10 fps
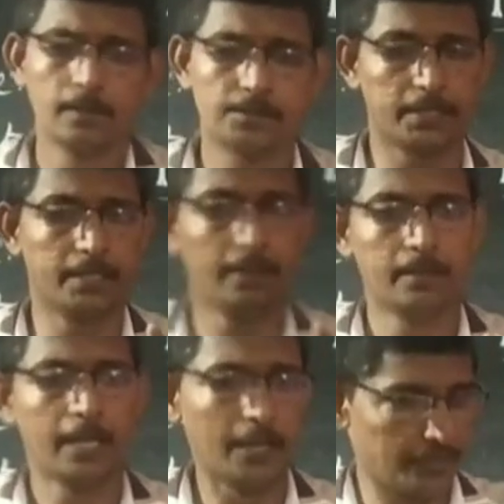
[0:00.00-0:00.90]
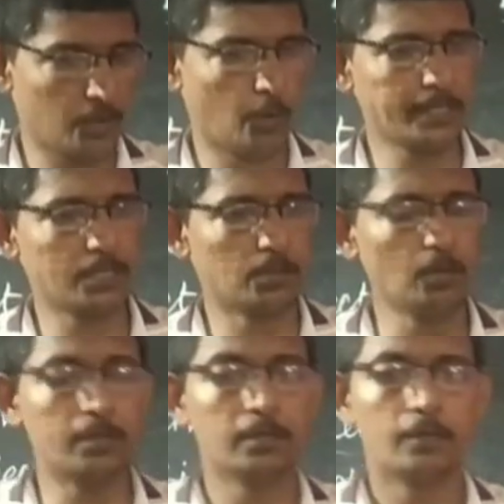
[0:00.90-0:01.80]
See, if you're going to
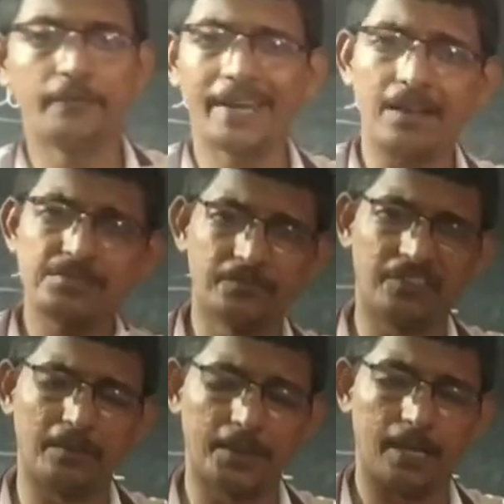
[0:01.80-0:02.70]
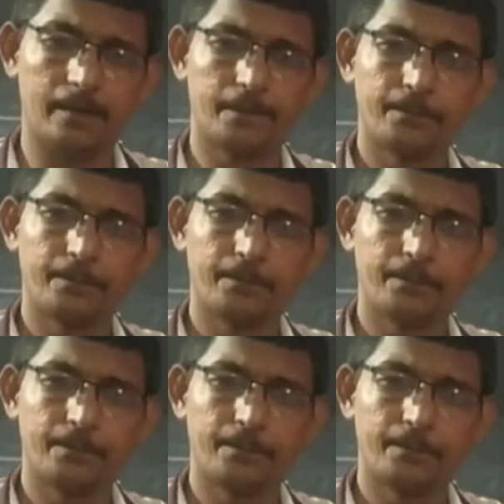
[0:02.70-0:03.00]
cook, we have some formula.